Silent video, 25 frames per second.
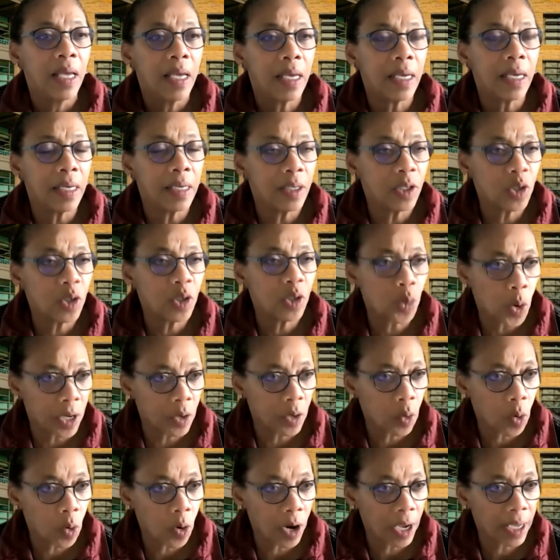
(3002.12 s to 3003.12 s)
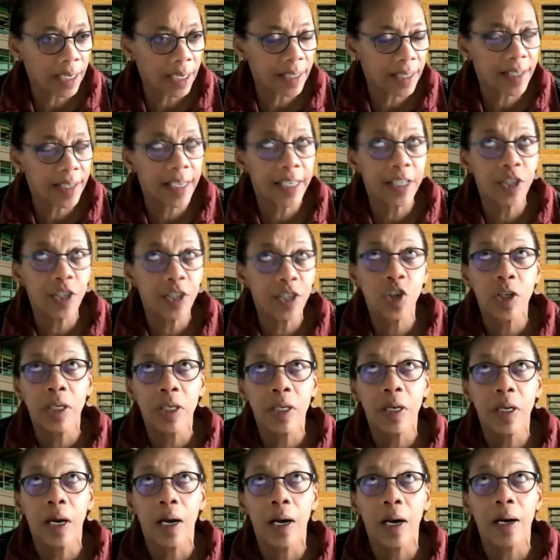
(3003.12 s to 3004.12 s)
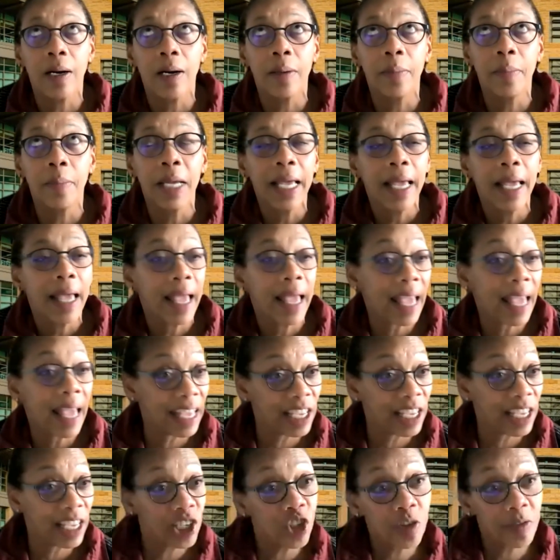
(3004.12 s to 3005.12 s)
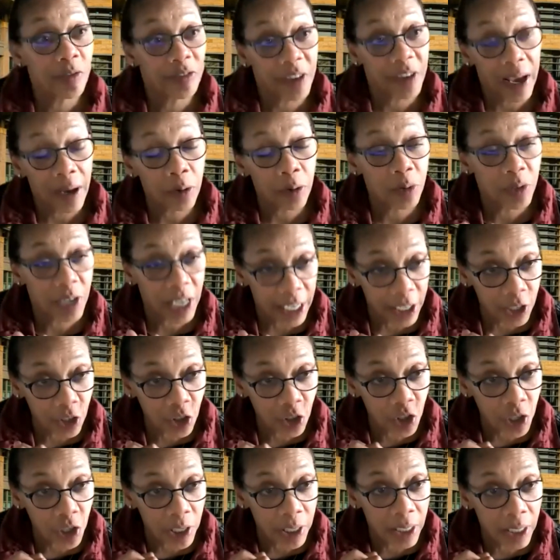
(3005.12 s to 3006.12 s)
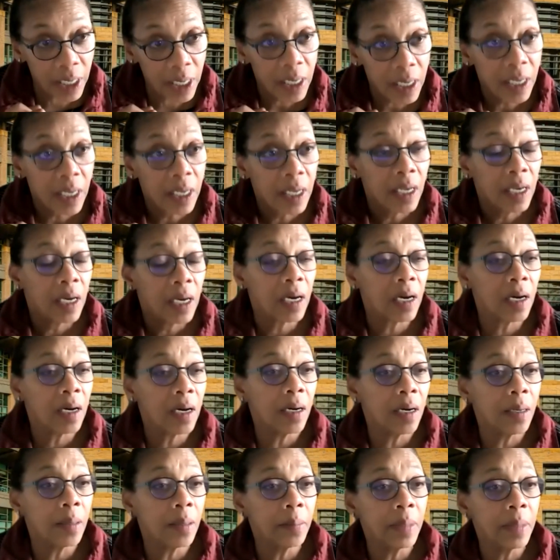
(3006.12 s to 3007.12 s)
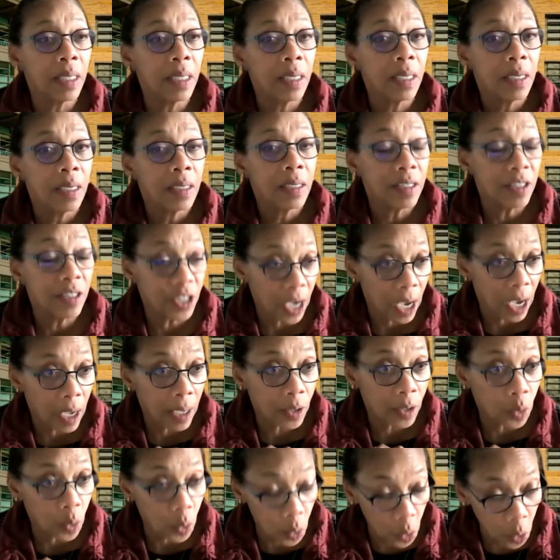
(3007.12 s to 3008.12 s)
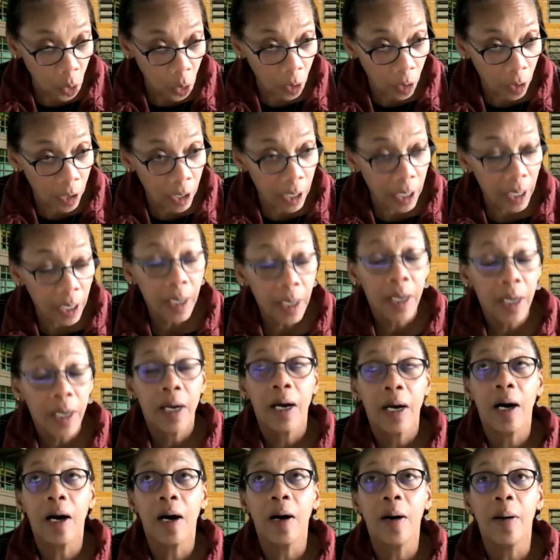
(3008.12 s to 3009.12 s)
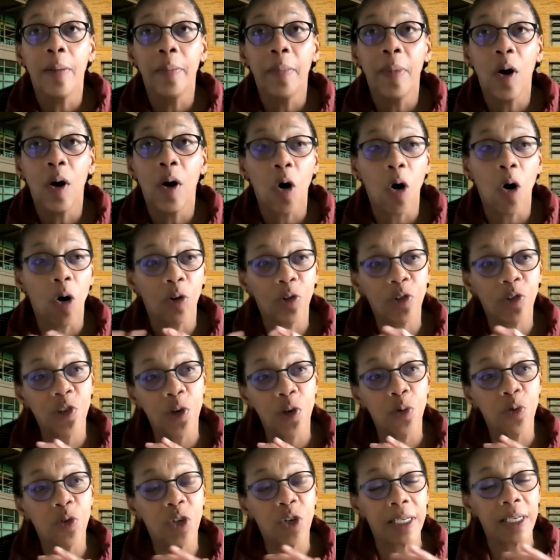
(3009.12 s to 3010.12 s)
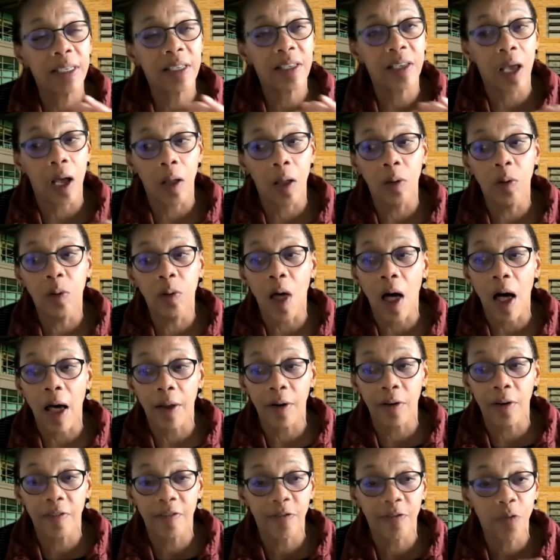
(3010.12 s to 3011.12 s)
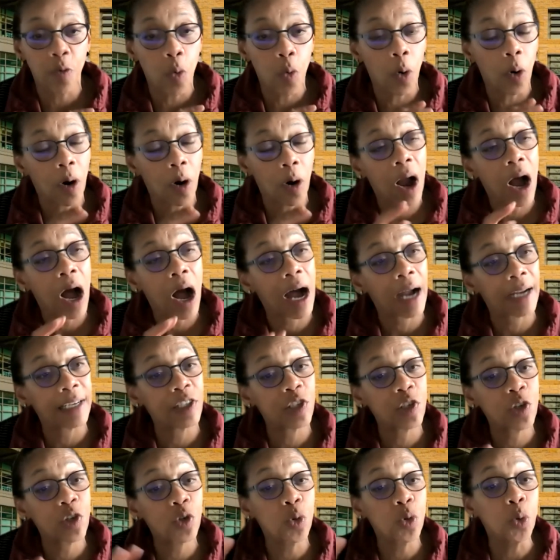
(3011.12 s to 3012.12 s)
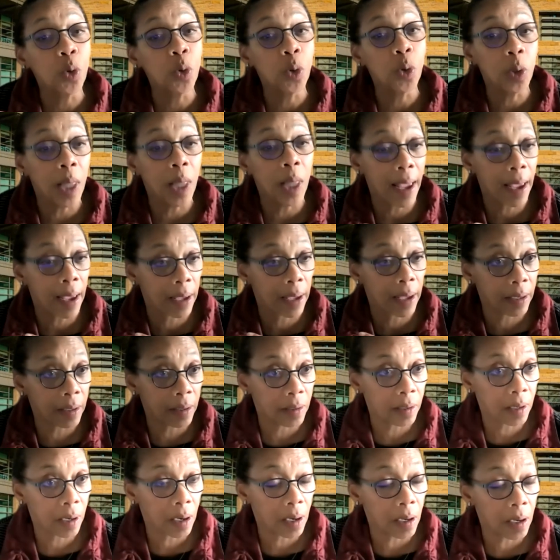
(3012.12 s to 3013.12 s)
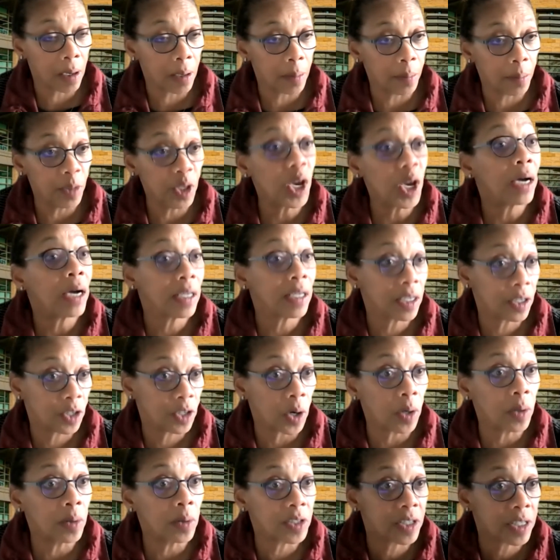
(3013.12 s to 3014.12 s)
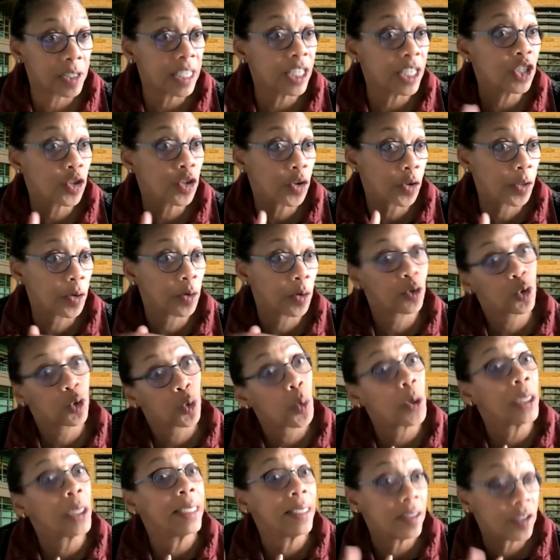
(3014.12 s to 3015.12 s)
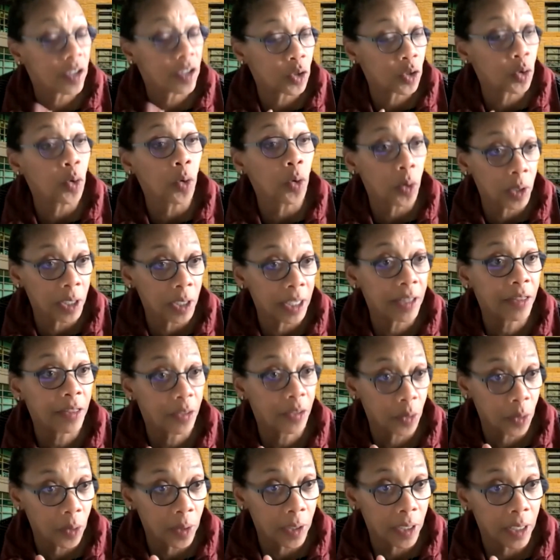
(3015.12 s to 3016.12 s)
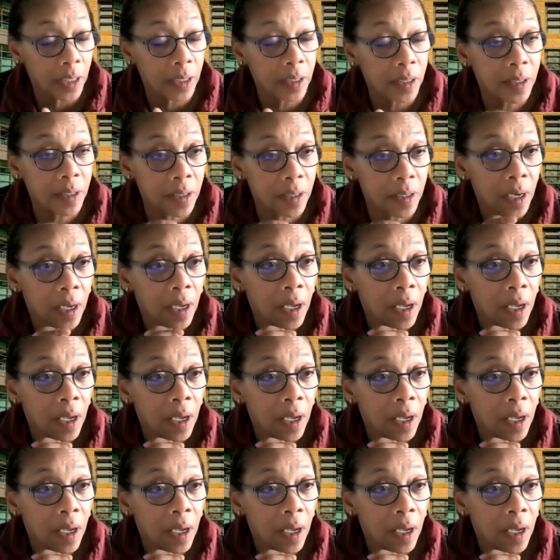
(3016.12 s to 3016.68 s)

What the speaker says: is one organization, Edge Foundation .org also does a lot for high school and young adults into their 20s and early 30s.